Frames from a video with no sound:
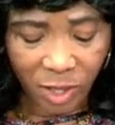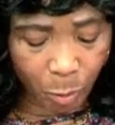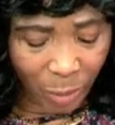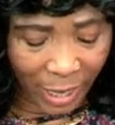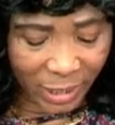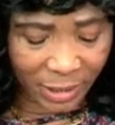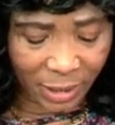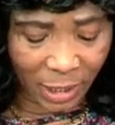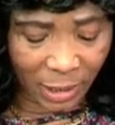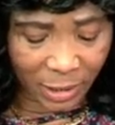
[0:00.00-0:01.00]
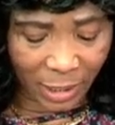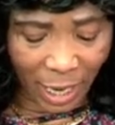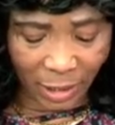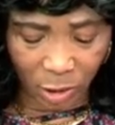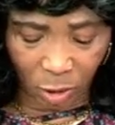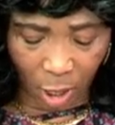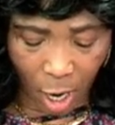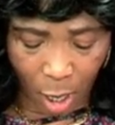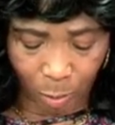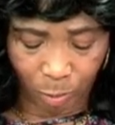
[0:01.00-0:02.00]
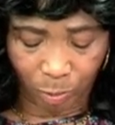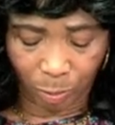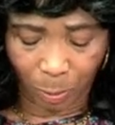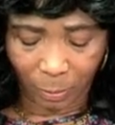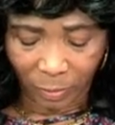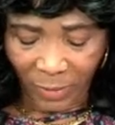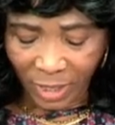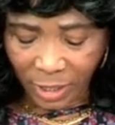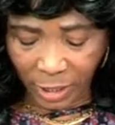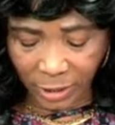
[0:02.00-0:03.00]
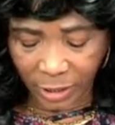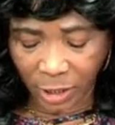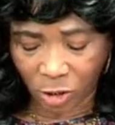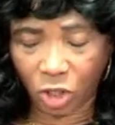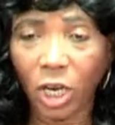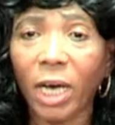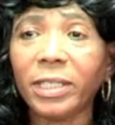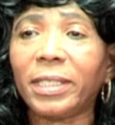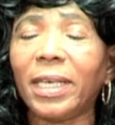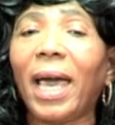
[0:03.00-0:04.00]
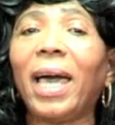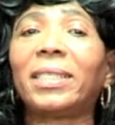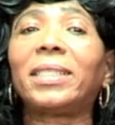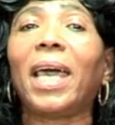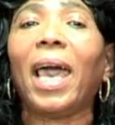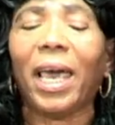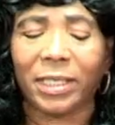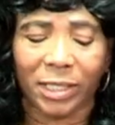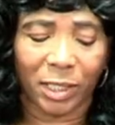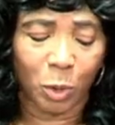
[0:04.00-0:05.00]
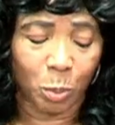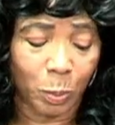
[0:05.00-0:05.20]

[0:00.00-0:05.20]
The best is yet to come. This is just a test.